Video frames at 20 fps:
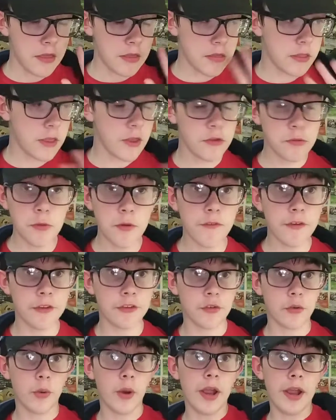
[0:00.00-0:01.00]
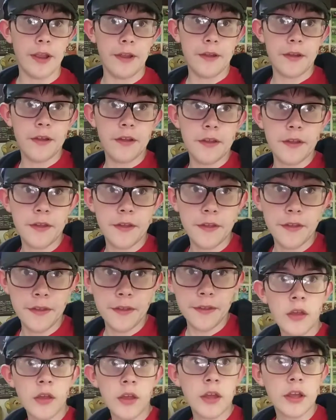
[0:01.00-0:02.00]
This movie is great.
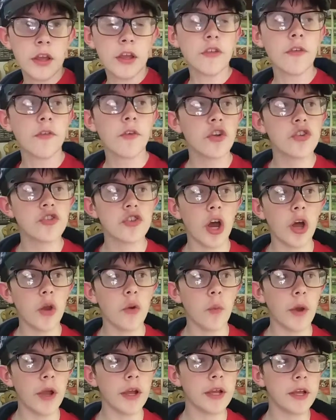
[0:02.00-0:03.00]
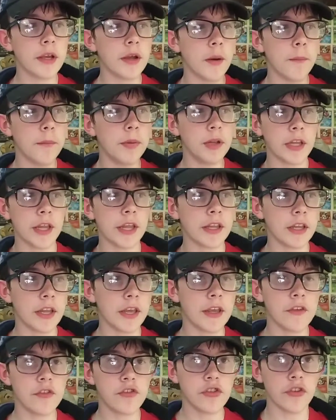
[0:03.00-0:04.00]
Because overall, John Wick
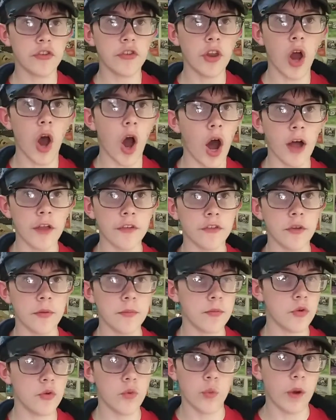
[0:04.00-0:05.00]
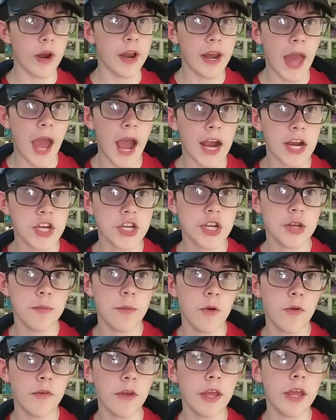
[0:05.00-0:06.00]
completely is just an awesome, great action
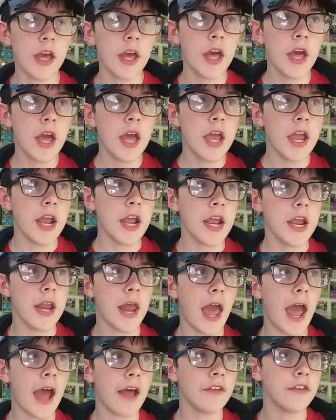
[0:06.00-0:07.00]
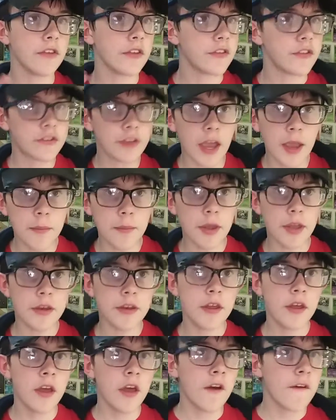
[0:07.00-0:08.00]
movie. It has
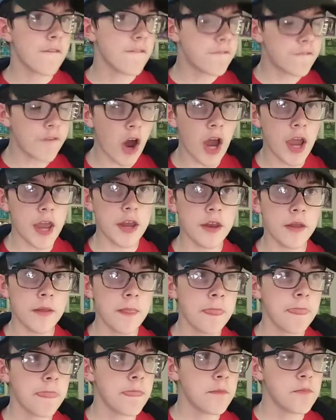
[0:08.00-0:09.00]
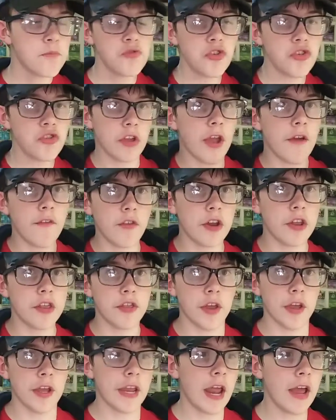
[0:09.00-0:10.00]
excitement, fun, just
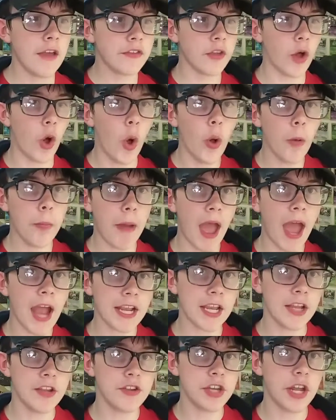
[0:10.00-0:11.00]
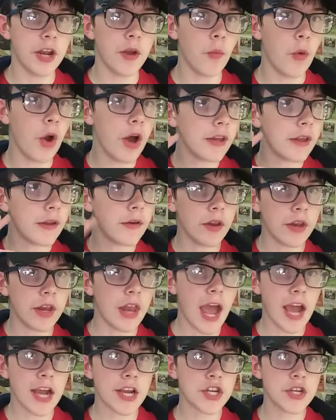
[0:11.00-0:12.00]
everything. It has the whole package that I want in an
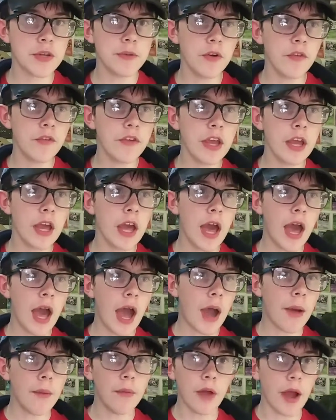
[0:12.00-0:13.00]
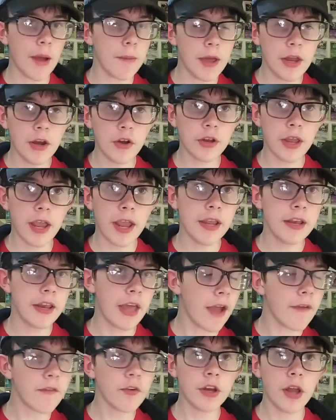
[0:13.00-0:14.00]
action movie. I, I'm entertained
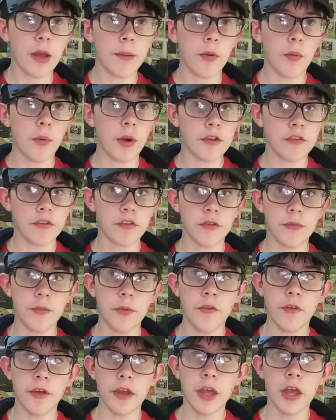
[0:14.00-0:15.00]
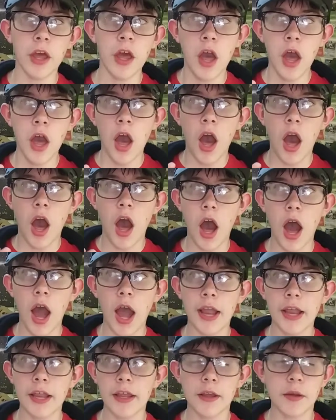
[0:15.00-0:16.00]
every time I watch this movie.
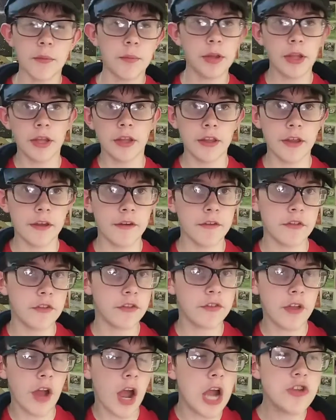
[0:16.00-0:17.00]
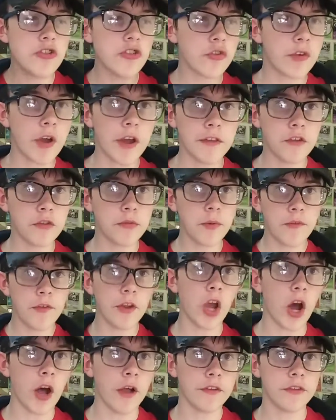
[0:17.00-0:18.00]
I completely just I just find this
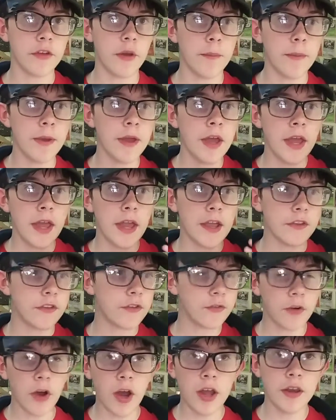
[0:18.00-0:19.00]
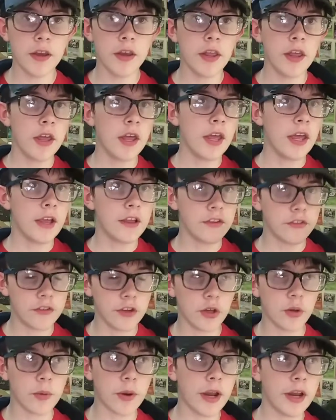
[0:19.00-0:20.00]
movie awesome. It's fun,
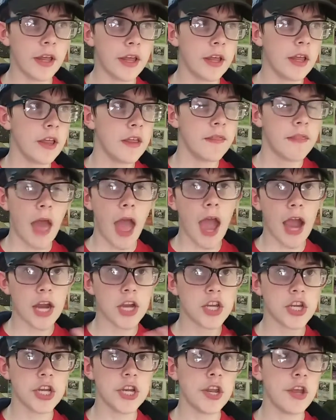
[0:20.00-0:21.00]
exhilarating. The action